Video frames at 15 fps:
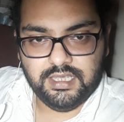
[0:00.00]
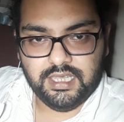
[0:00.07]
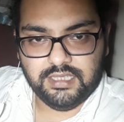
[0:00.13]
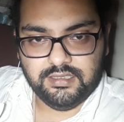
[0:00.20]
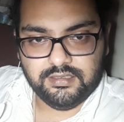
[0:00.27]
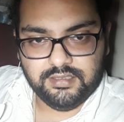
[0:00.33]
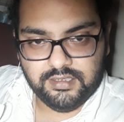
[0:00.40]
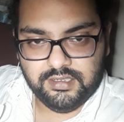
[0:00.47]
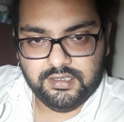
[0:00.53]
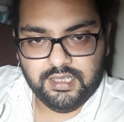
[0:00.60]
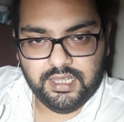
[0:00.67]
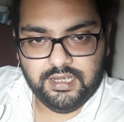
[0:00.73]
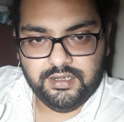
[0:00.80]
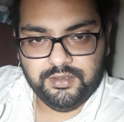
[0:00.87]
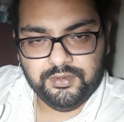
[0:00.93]
And the third
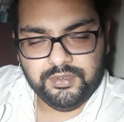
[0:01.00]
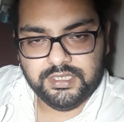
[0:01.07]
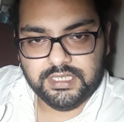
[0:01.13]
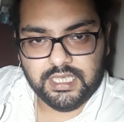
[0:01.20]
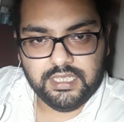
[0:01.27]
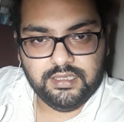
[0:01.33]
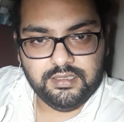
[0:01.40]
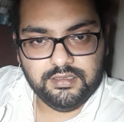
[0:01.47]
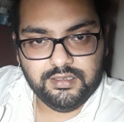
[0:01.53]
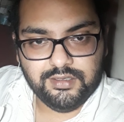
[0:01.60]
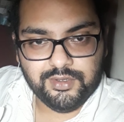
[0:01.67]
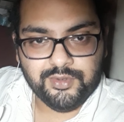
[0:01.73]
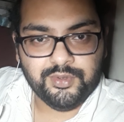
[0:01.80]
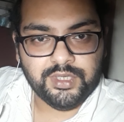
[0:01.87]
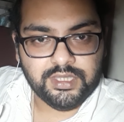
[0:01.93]
I'll do is I'll
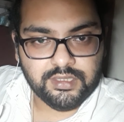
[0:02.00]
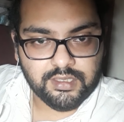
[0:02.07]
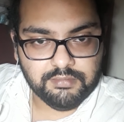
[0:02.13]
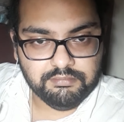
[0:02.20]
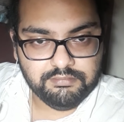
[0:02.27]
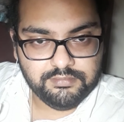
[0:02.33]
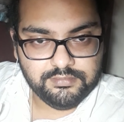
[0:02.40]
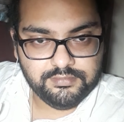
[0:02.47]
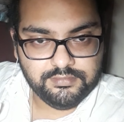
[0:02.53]
ruin him.